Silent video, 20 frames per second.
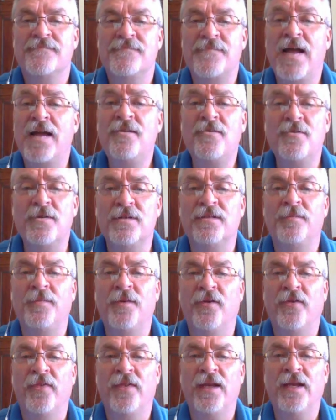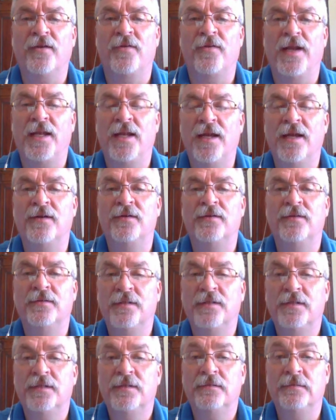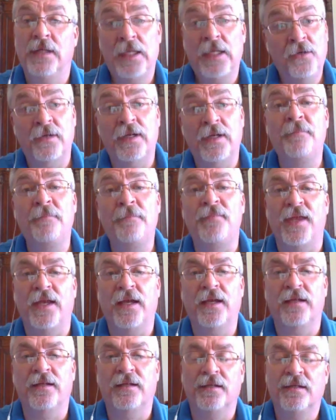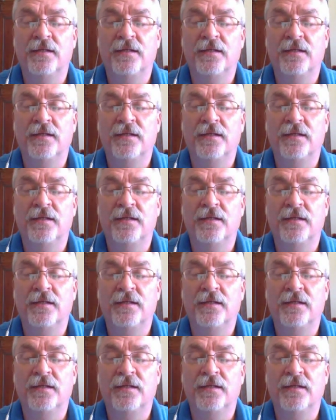I know what some of you are thinking right now. I know what I'm thinking,